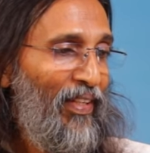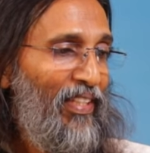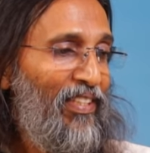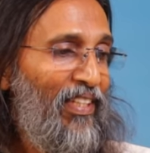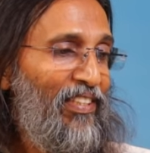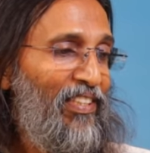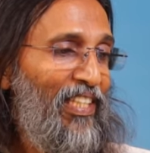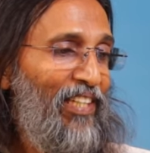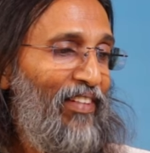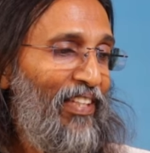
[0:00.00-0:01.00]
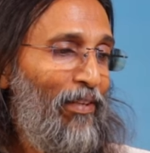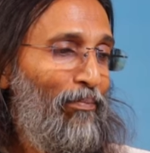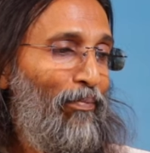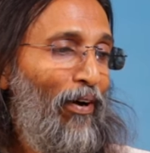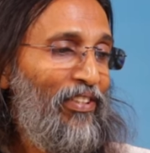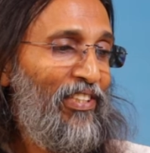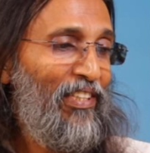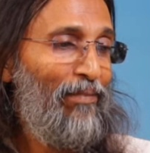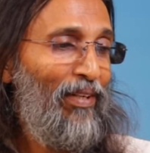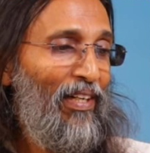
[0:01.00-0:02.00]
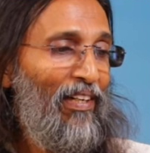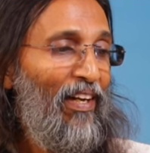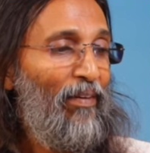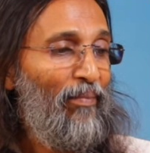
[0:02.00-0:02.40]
is conceived as a possible